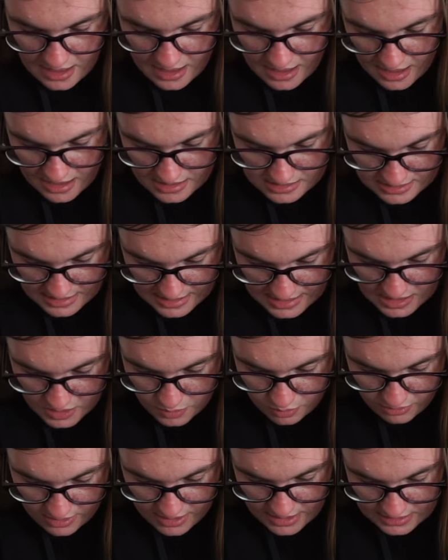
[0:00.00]
At
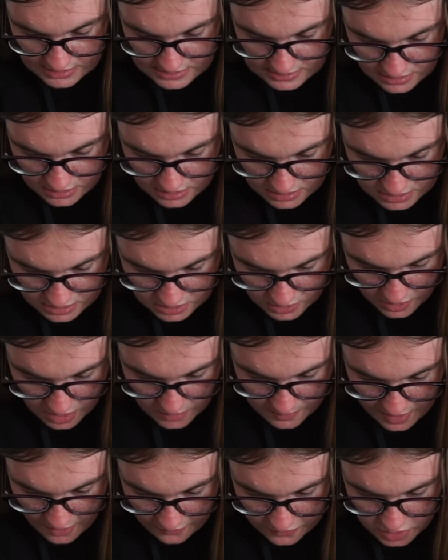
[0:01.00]
Sainsbury's, and this is going a
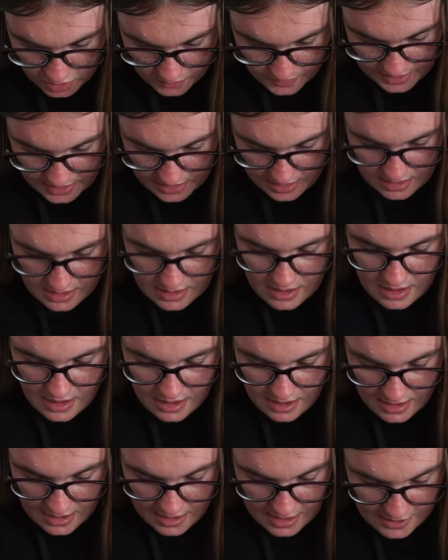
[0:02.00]
bit off topic,
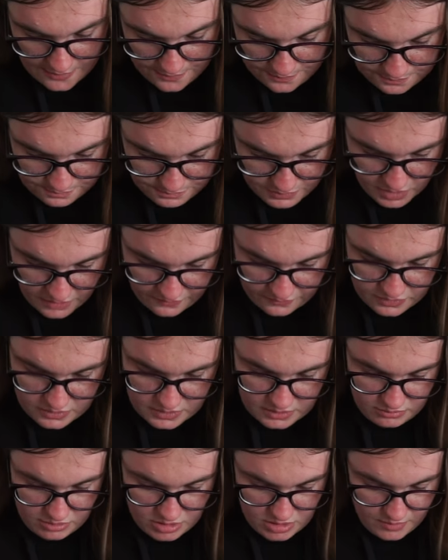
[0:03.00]
but I'll
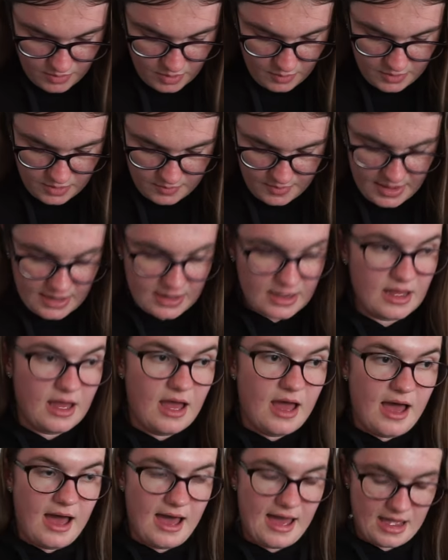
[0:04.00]
do it at the bottom of the bag.
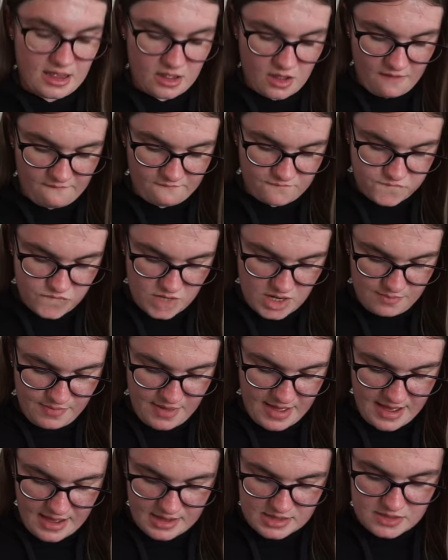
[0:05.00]
I got 3
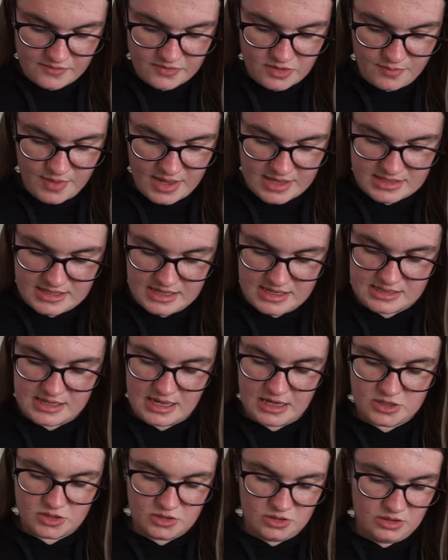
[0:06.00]
packs of the Bassett's
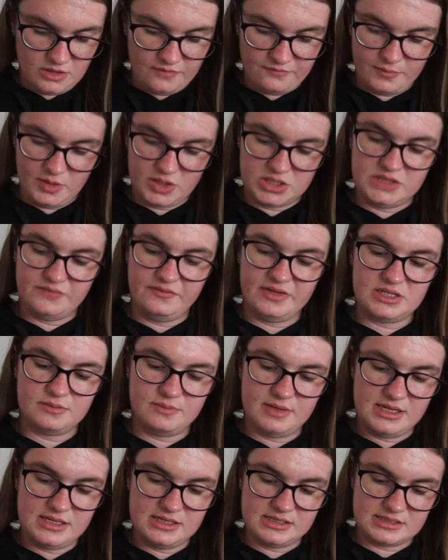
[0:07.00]
Adult
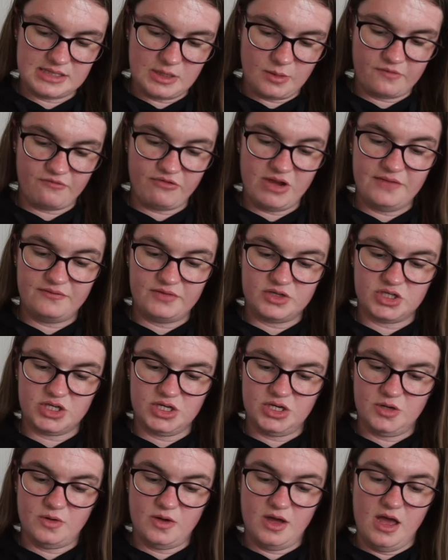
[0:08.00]
Multivitamins. They were 3 for
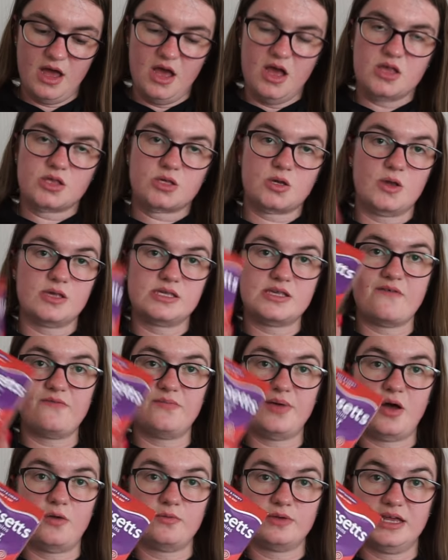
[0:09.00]
2, so
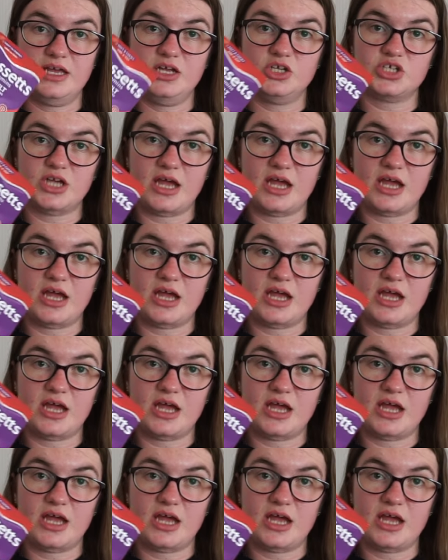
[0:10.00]
£7 each.